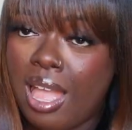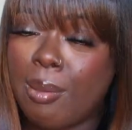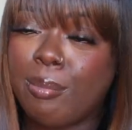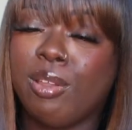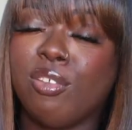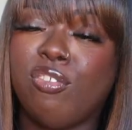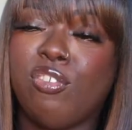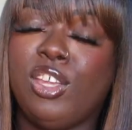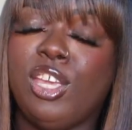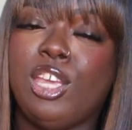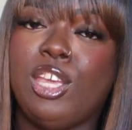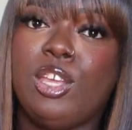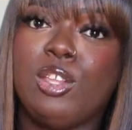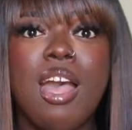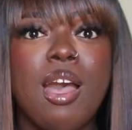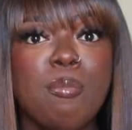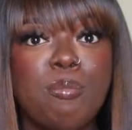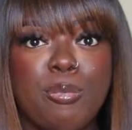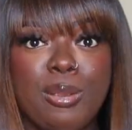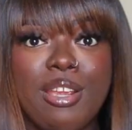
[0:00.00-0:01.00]
I'm a fan.
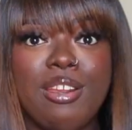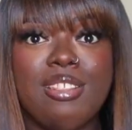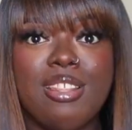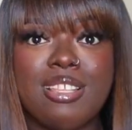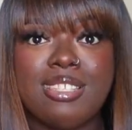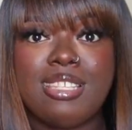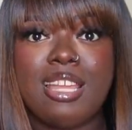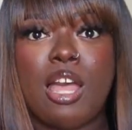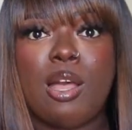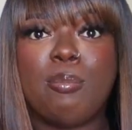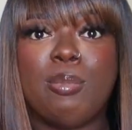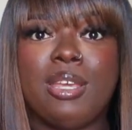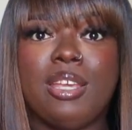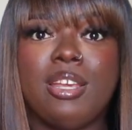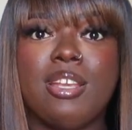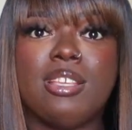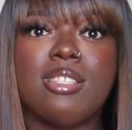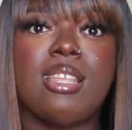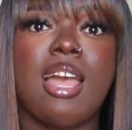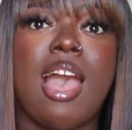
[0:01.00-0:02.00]
I'm bringing this out
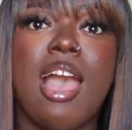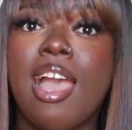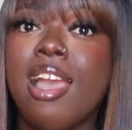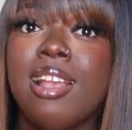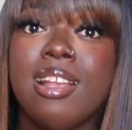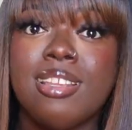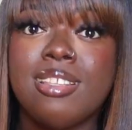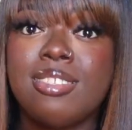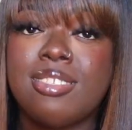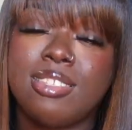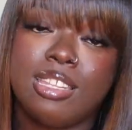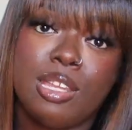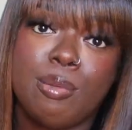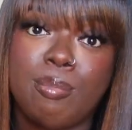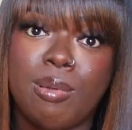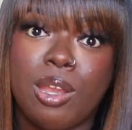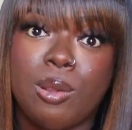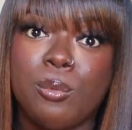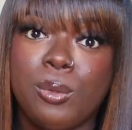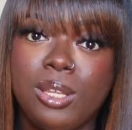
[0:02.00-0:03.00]
because I steam
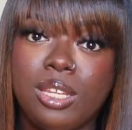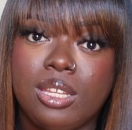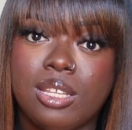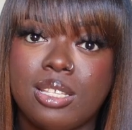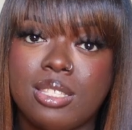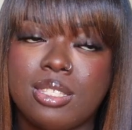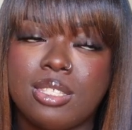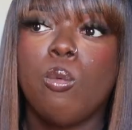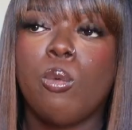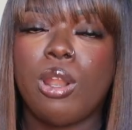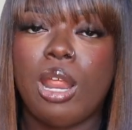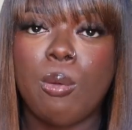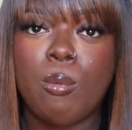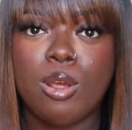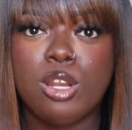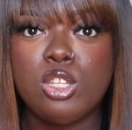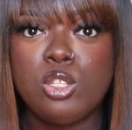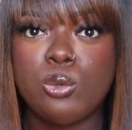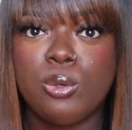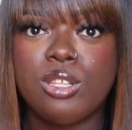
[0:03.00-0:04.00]
my wigs. When I
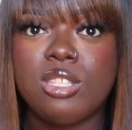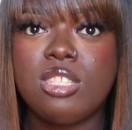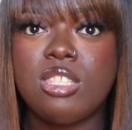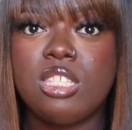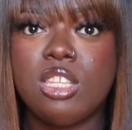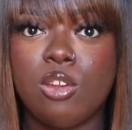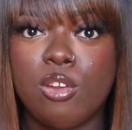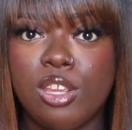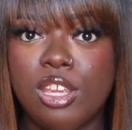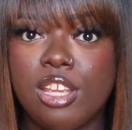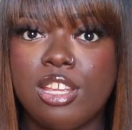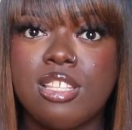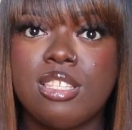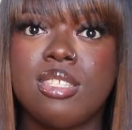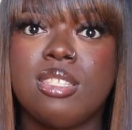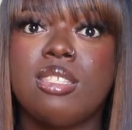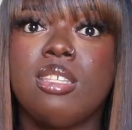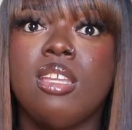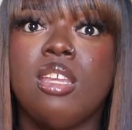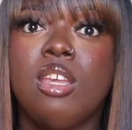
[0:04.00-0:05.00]
want to do a
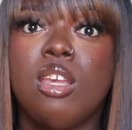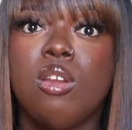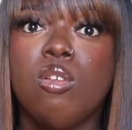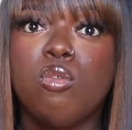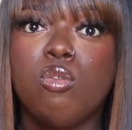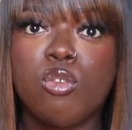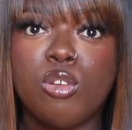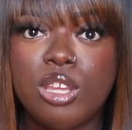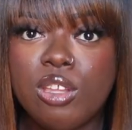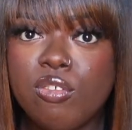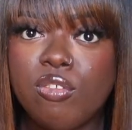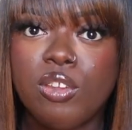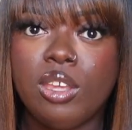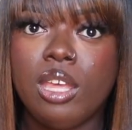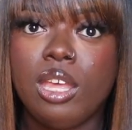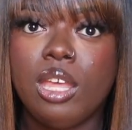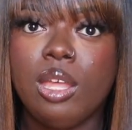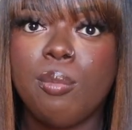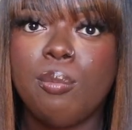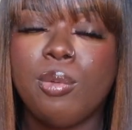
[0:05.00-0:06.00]
serious
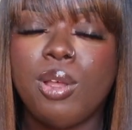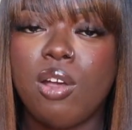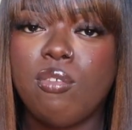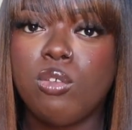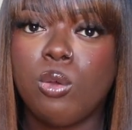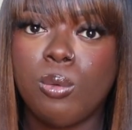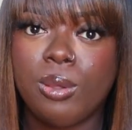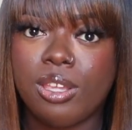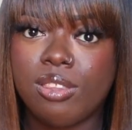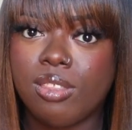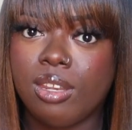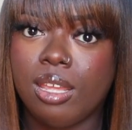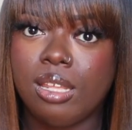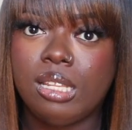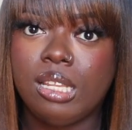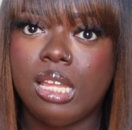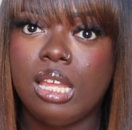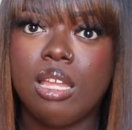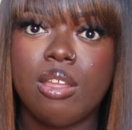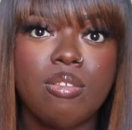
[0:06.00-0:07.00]
revamp of a wig that I
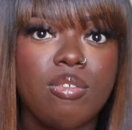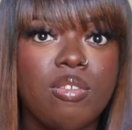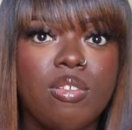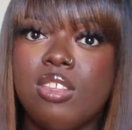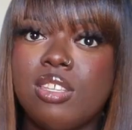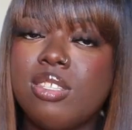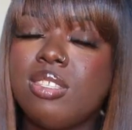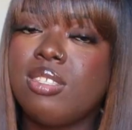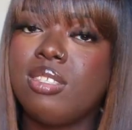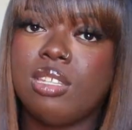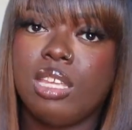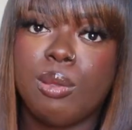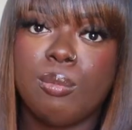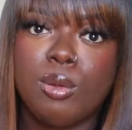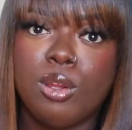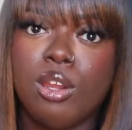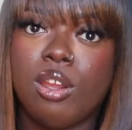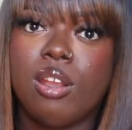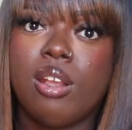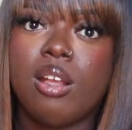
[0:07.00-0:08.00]
love, this
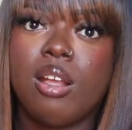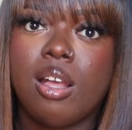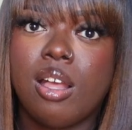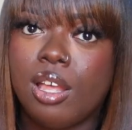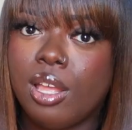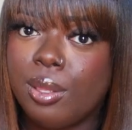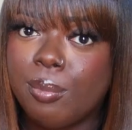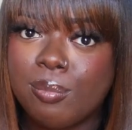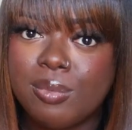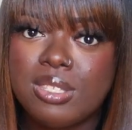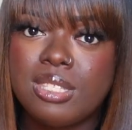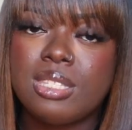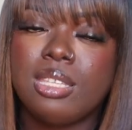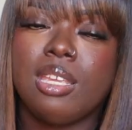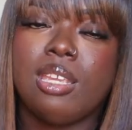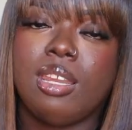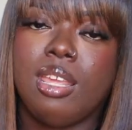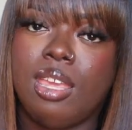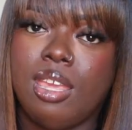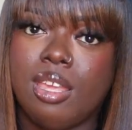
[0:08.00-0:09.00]
steamer comes
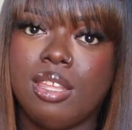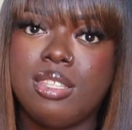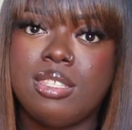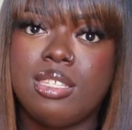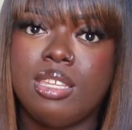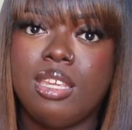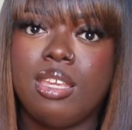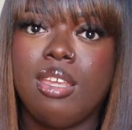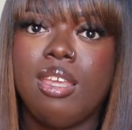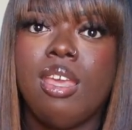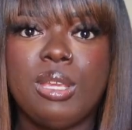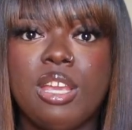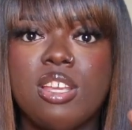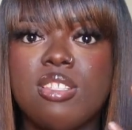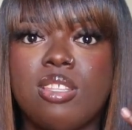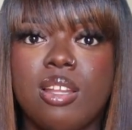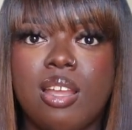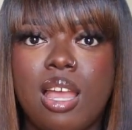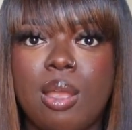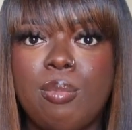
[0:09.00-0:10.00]
in handy
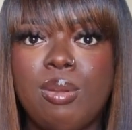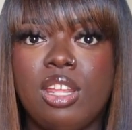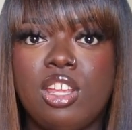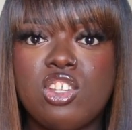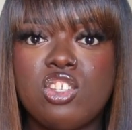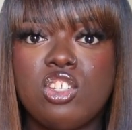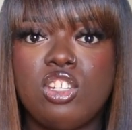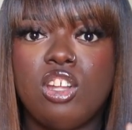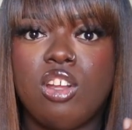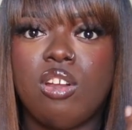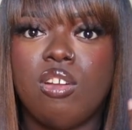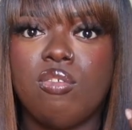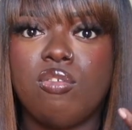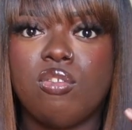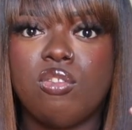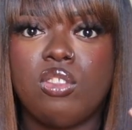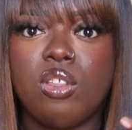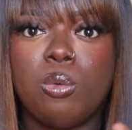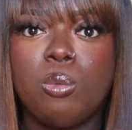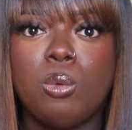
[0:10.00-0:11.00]
because the combination
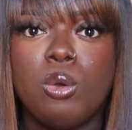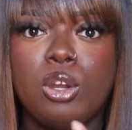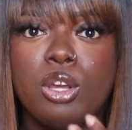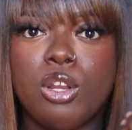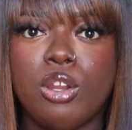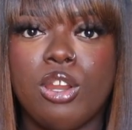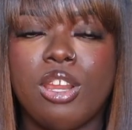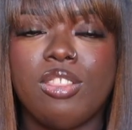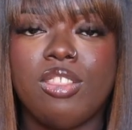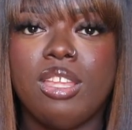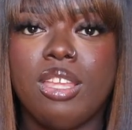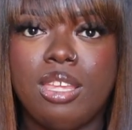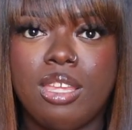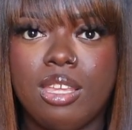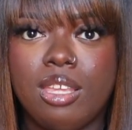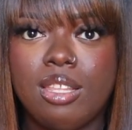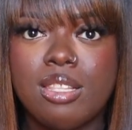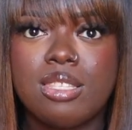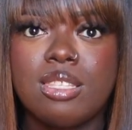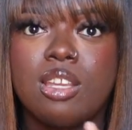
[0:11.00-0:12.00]
of the water and the
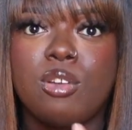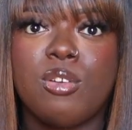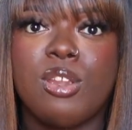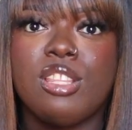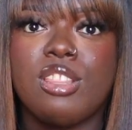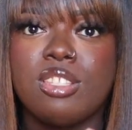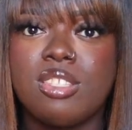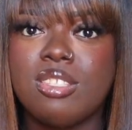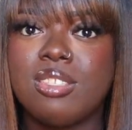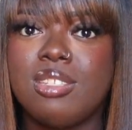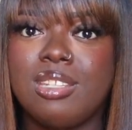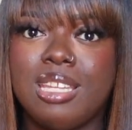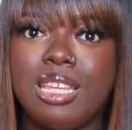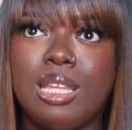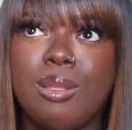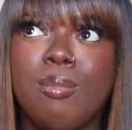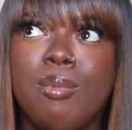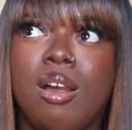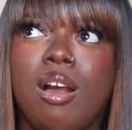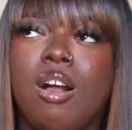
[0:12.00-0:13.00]
heat to create the
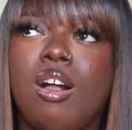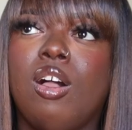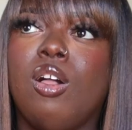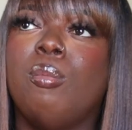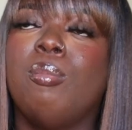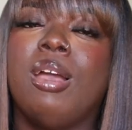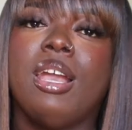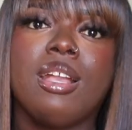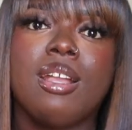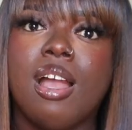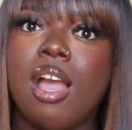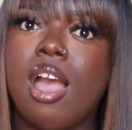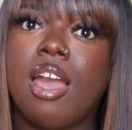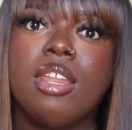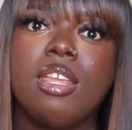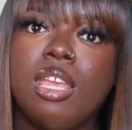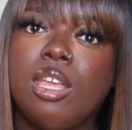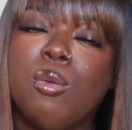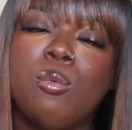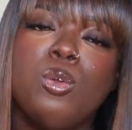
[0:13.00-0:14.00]
steam, oh my
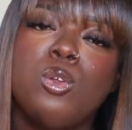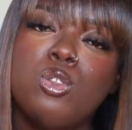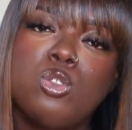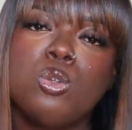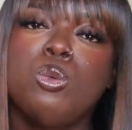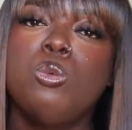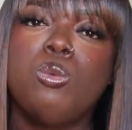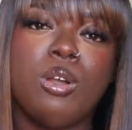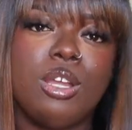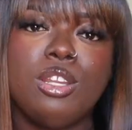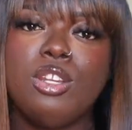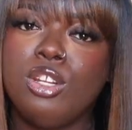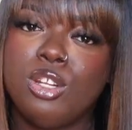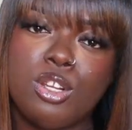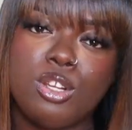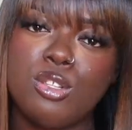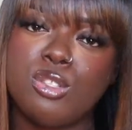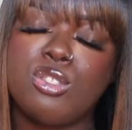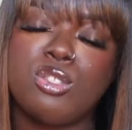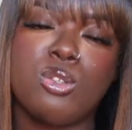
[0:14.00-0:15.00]
god, it will do
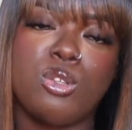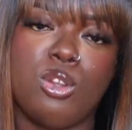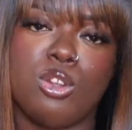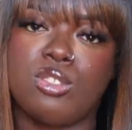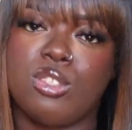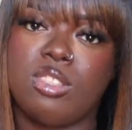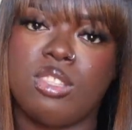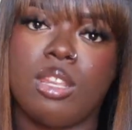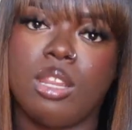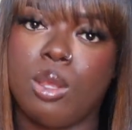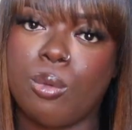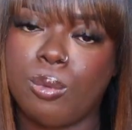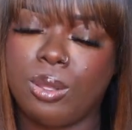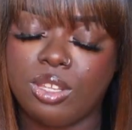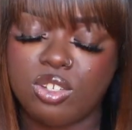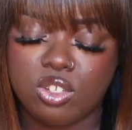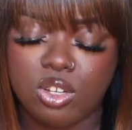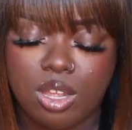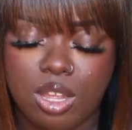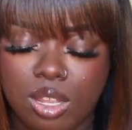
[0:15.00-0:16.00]
wonders to your synthetic
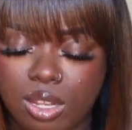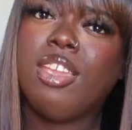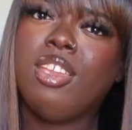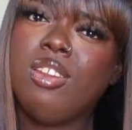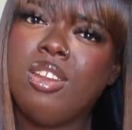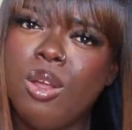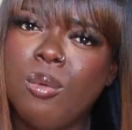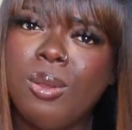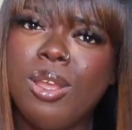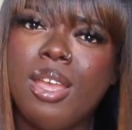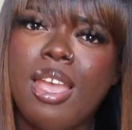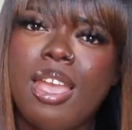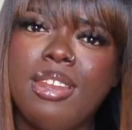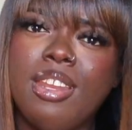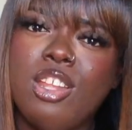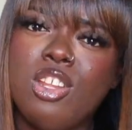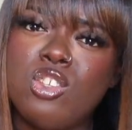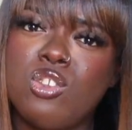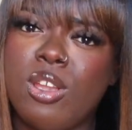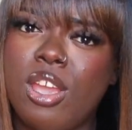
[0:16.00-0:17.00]
wigs, y'all. And you know what? I
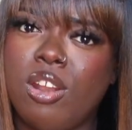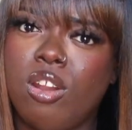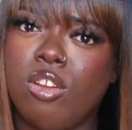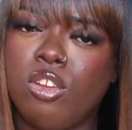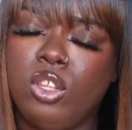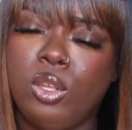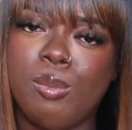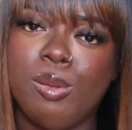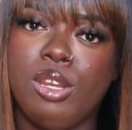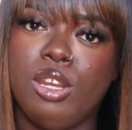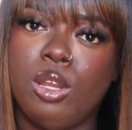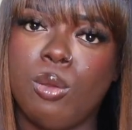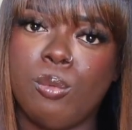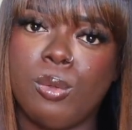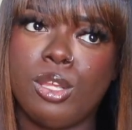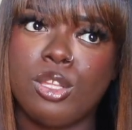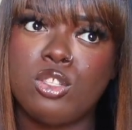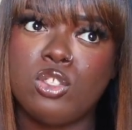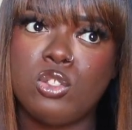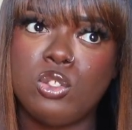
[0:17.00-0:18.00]
need to try it on human hair
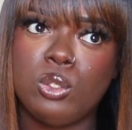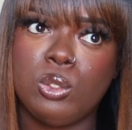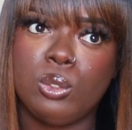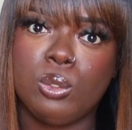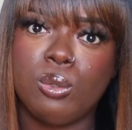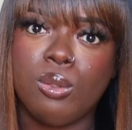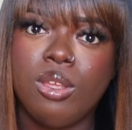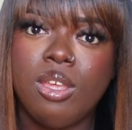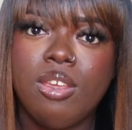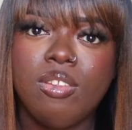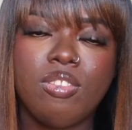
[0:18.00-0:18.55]
wigs too.